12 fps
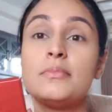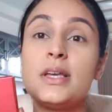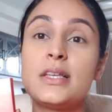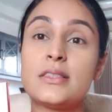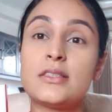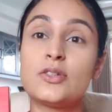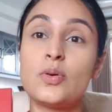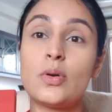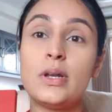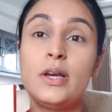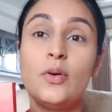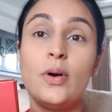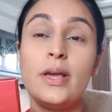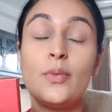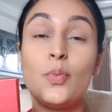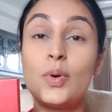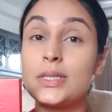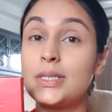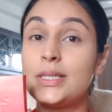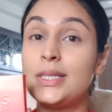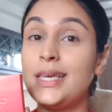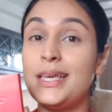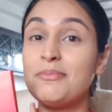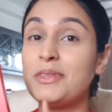It's totally going with the
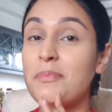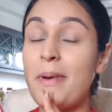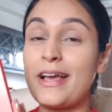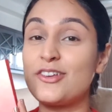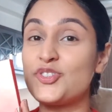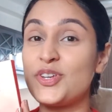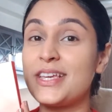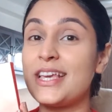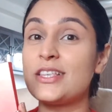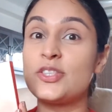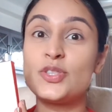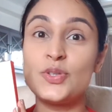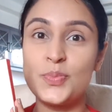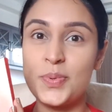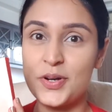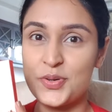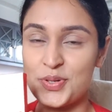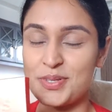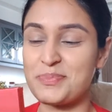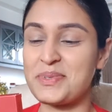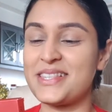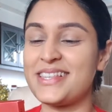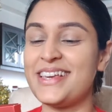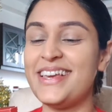theme. The packaging is super
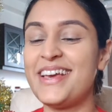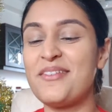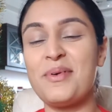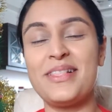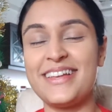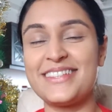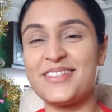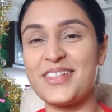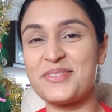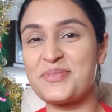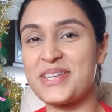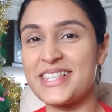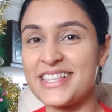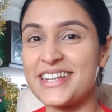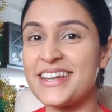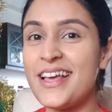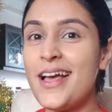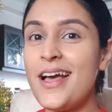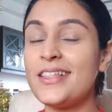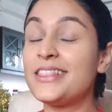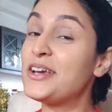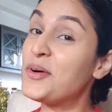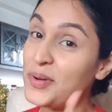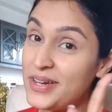Christmassy. Well, that's not the reason.
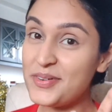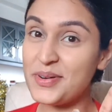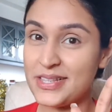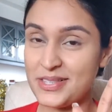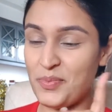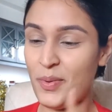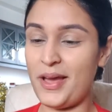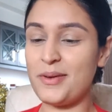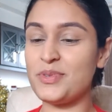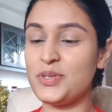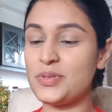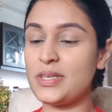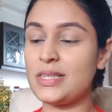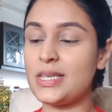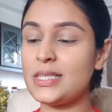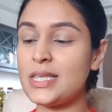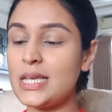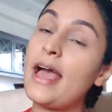The only reason why I'm using this, it